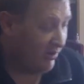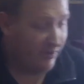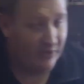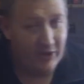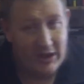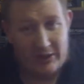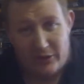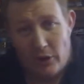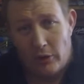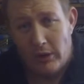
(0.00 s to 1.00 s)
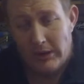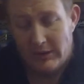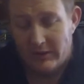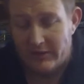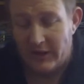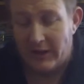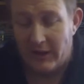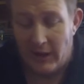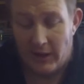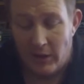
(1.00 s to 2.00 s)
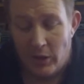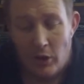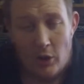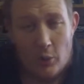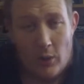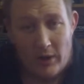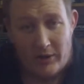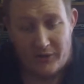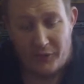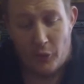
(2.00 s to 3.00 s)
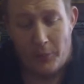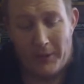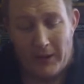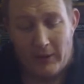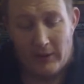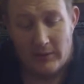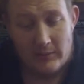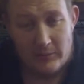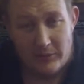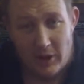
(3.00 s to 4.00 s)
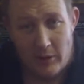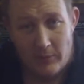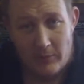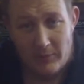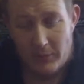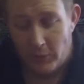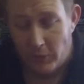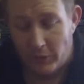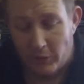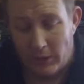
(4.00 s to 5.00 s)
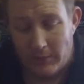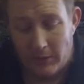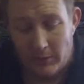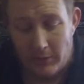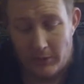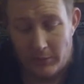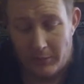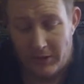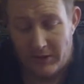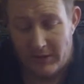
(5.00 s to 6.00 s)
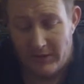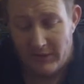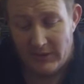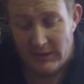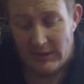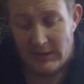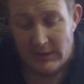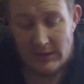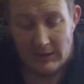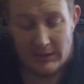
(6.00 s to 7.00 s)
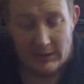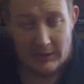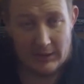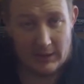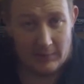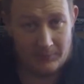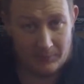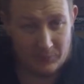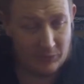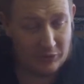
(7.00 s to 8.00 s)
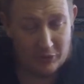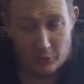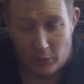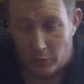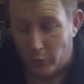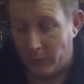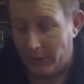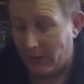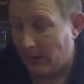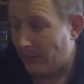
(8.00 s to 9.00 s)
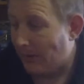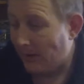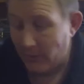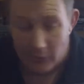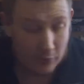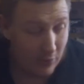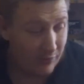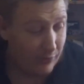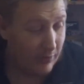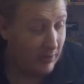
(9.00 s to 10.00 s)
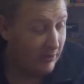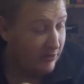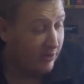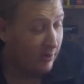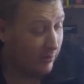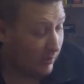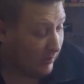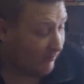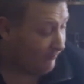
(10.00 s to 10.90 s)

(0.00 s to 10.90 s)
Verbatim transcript: VX Hog. It's a uh, 1 to 4 power scope with a 20mm objective. And um, this is what we'll be mounting on the rifle today. So um,